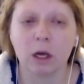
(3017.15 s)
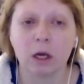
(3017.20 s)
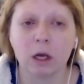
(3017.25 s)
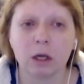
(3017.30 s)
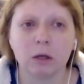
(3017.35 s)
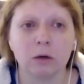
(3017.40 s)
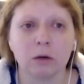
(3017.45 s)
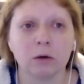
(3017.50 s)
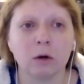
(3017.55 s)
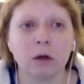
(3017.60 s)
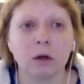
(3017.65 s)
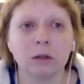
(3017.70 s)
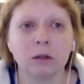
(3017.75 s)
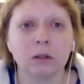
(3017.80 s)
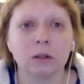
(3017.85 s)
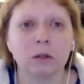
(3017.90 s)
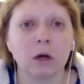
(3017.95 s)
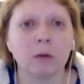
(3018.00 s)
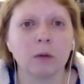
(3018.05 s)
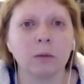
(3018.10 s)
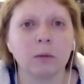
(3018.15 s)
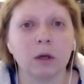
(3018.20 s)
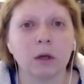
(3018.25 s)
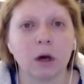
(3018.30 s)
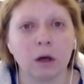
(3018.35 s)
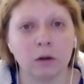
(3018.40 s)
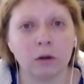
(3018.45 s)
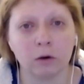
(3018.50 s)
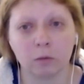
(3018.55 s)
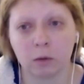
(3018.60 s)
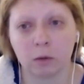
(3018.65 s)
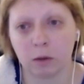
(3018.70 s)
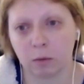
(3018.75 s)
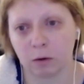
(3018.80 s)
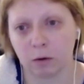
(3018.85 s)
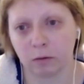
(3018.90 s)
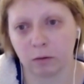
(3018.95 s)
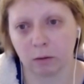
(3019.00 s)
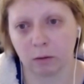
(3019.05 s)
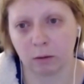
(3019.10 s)
and you're not stopping other
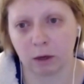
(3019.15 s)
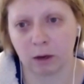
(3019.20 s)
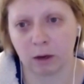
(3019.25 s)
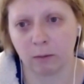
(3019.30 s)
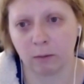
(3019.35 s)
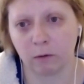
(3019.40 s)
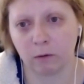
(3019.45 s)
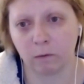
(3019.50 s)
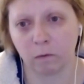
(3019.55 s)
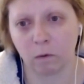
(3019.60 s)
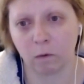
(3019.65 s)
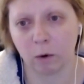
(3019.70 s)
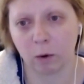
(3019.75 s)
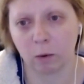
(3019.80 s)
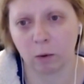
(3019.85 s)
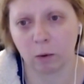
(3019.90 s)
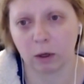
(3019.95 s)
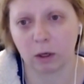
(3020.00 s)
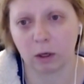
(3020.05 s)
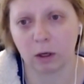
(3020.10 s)
people from coming forward.